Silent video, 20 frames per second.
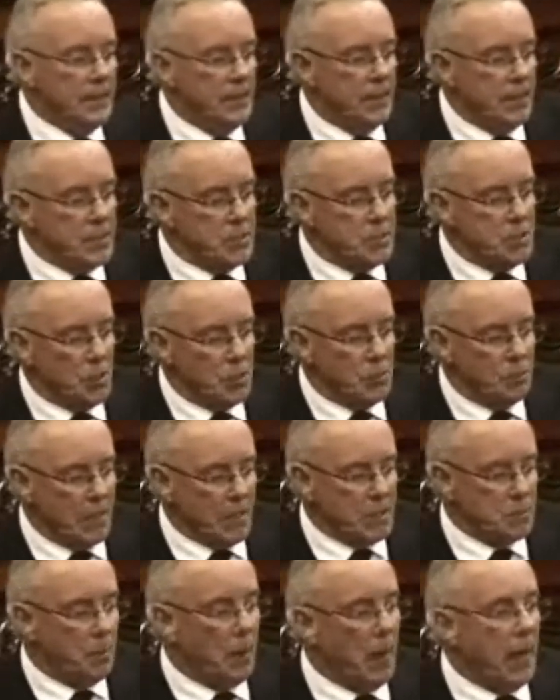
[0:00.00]
there's not
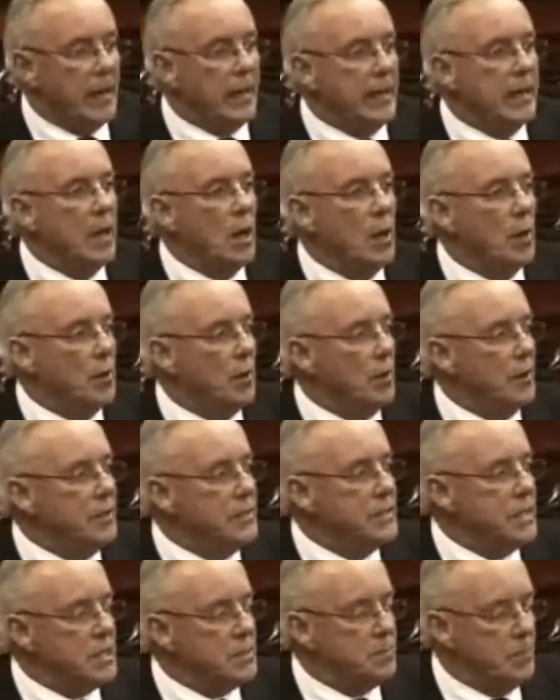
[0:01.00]
much planting going on
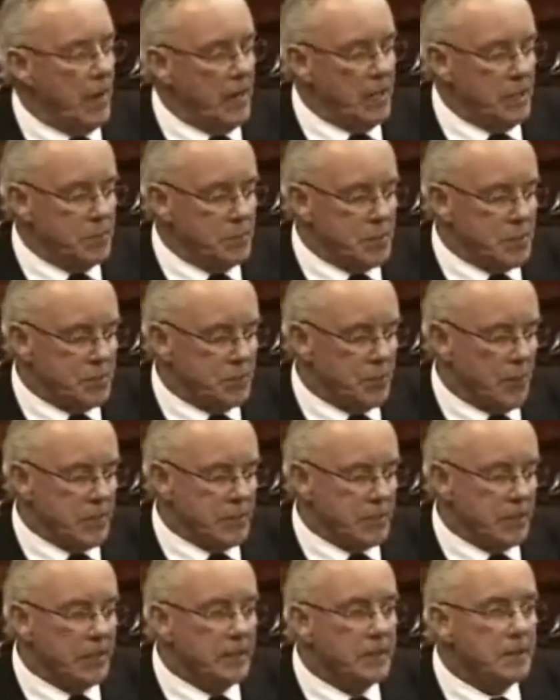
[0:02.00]
in Tasmania, Mr.
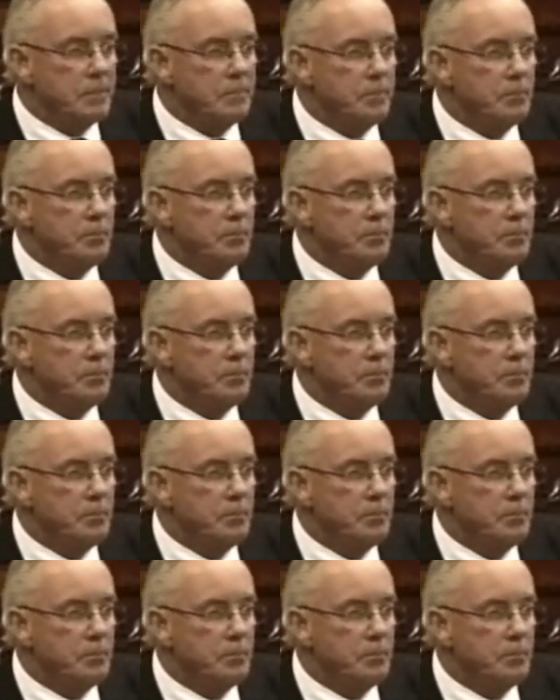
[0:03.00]
President.